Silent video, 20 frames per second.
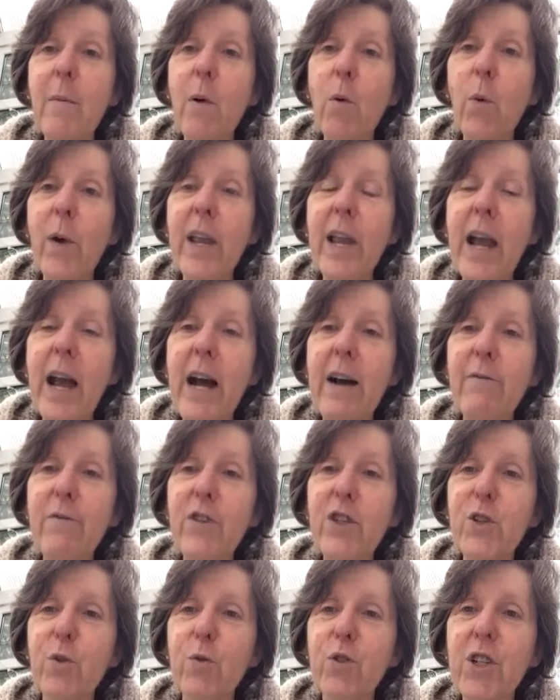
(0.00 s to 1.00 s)
we have
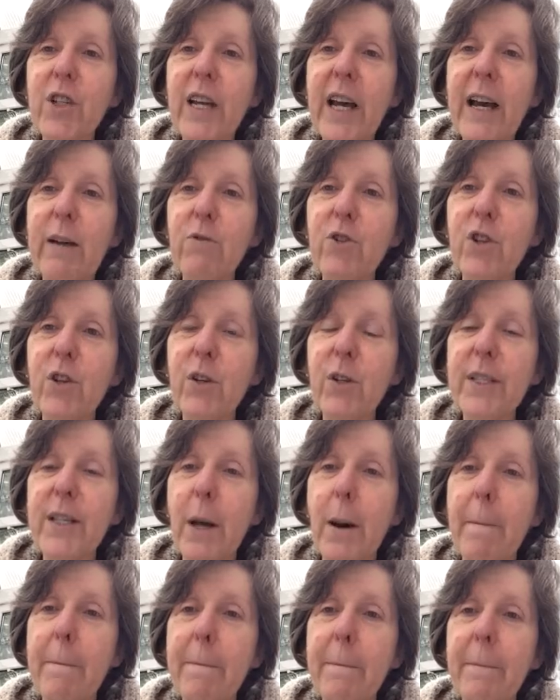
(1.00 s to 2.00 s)
sorted out
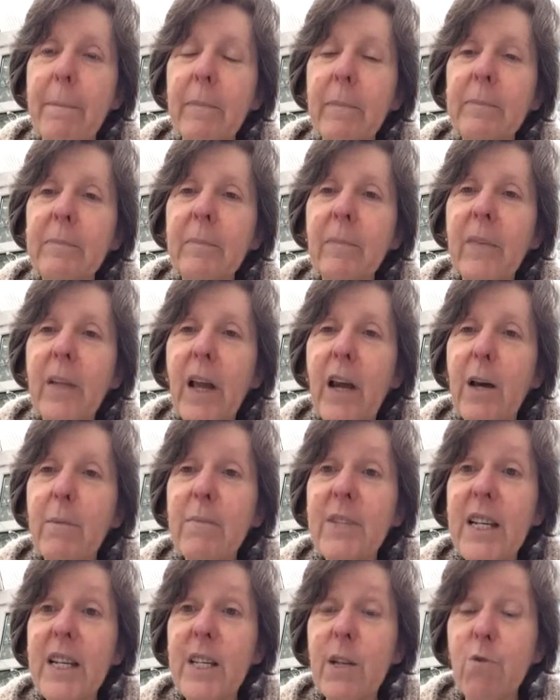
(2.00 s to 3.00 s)
some
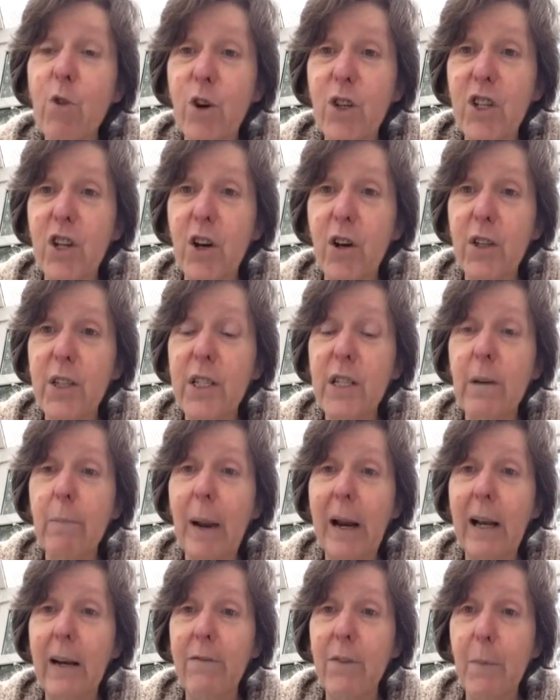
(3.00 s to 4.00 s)
TT Rockstars
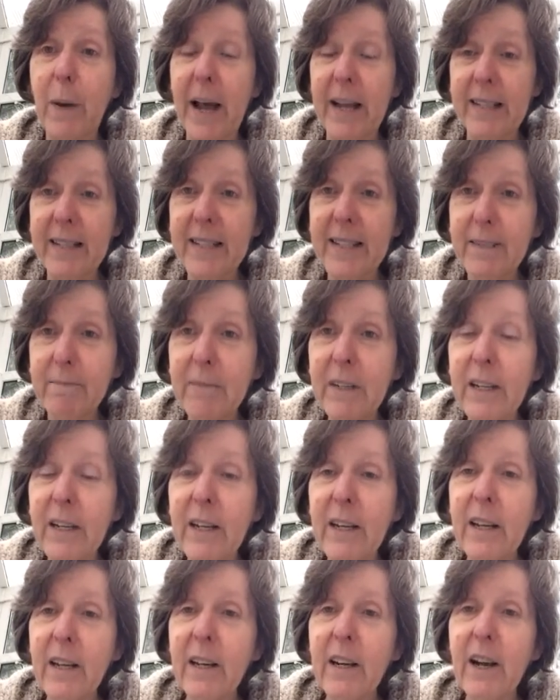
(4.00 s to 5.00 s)
Battle of the Bands.
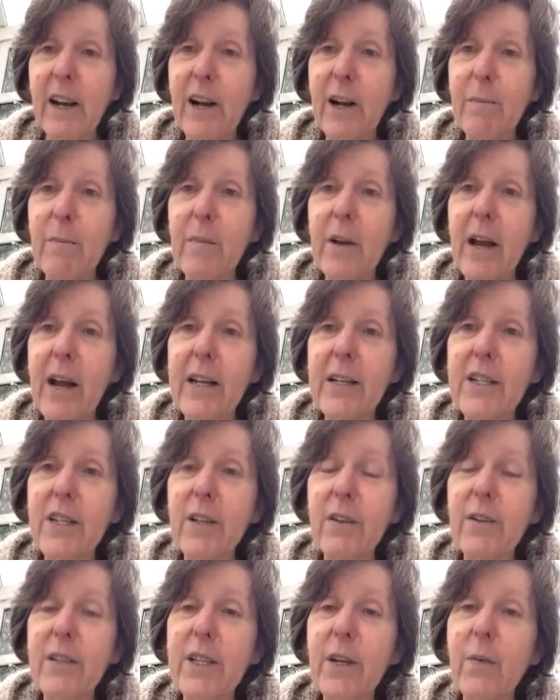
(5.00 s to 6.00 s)
And
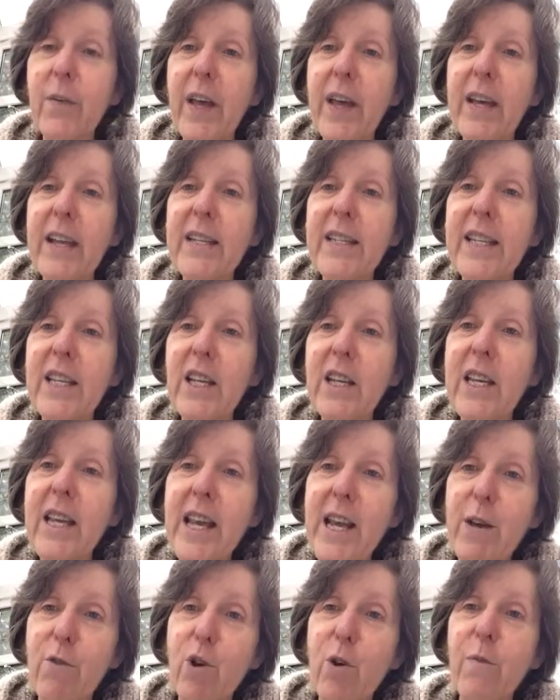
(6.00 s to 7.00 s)
so that is
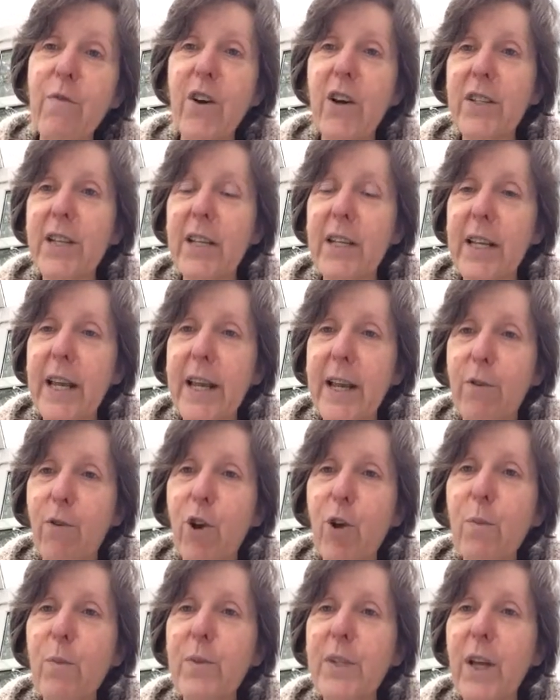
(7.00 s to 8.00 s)
year group versus year
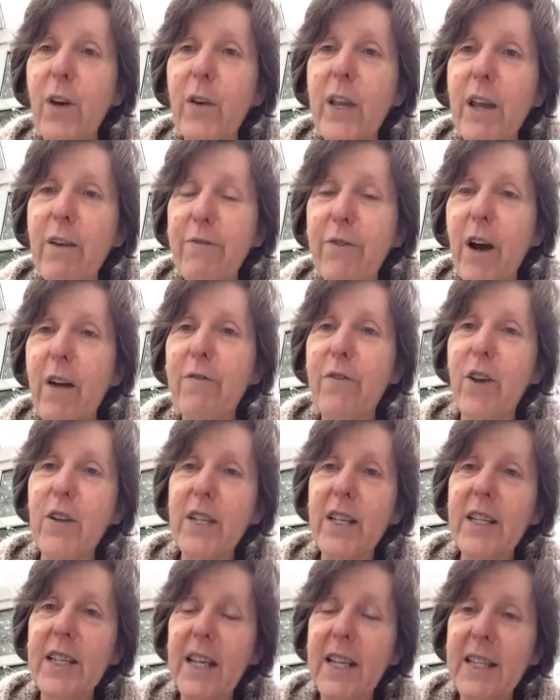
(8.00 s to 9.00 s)
group, so year 5
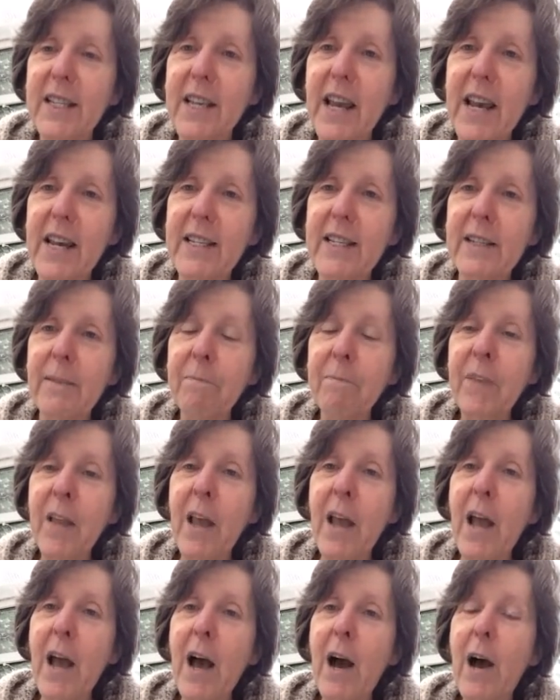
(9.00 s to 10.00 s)
versus year 6.
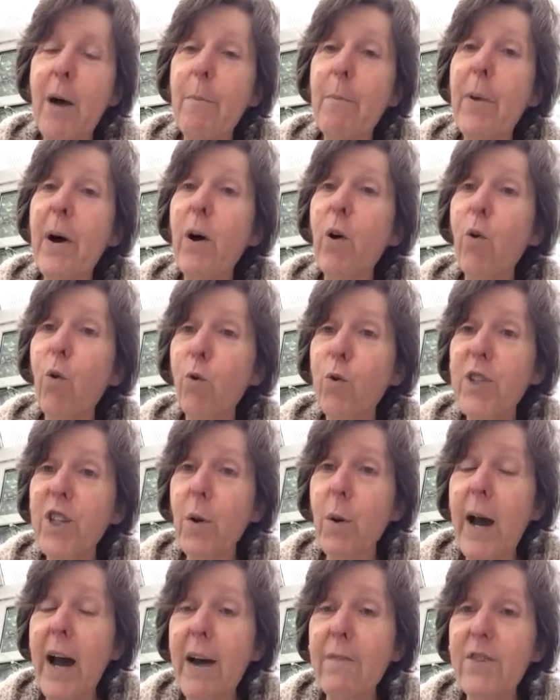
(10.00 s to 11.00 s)
But
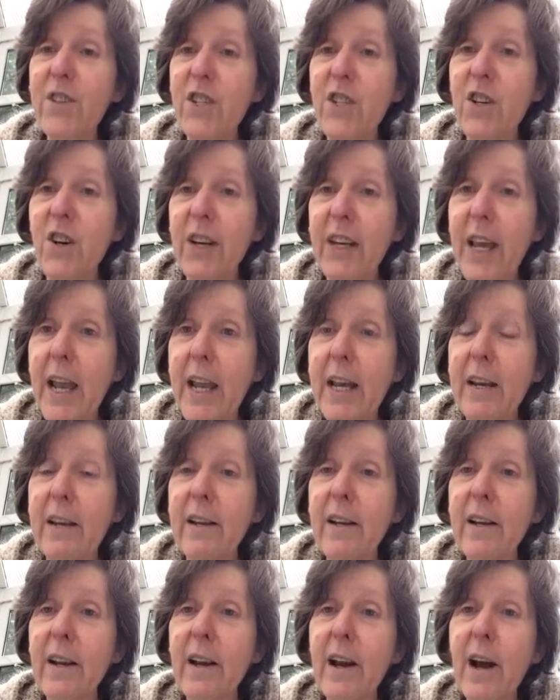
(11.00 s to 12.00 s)
also I have snuck in
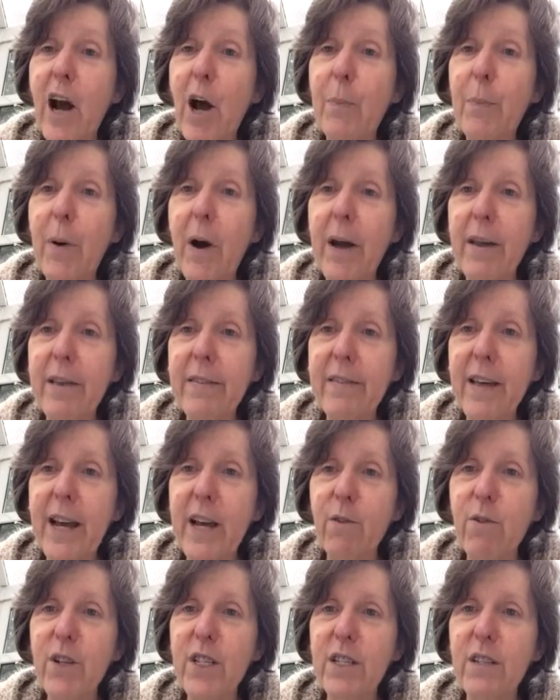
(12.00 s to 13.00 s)
a
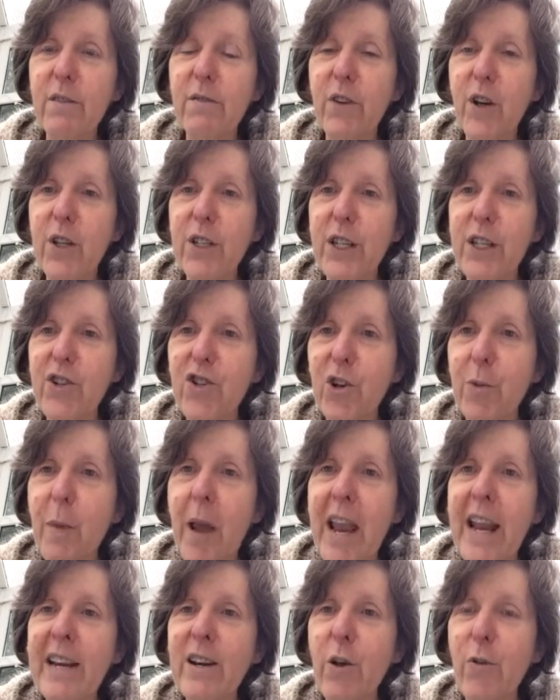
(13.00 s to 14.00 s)
Pythagoras versus
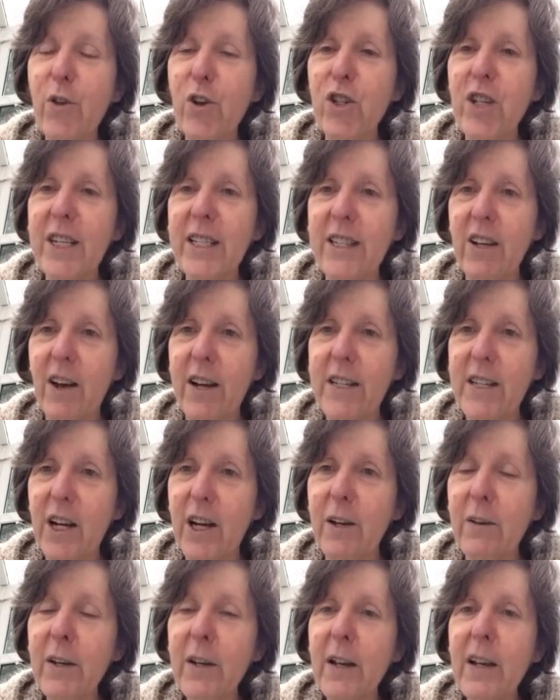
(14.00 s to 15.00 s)
Jermaine the
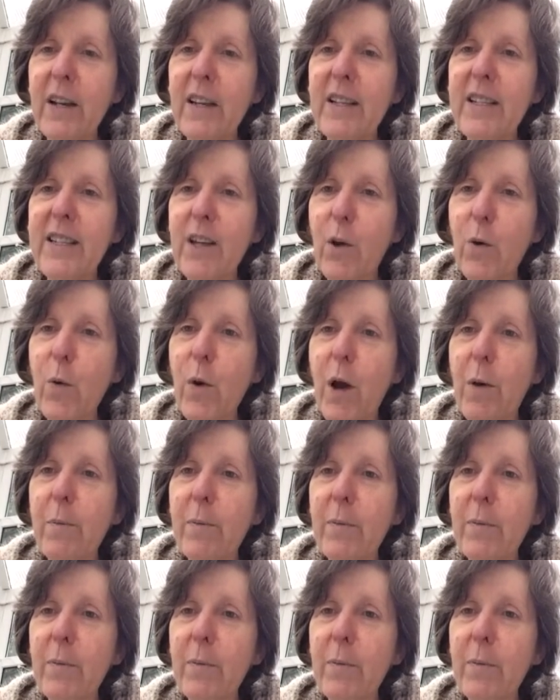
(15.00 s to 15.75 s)
Decider. So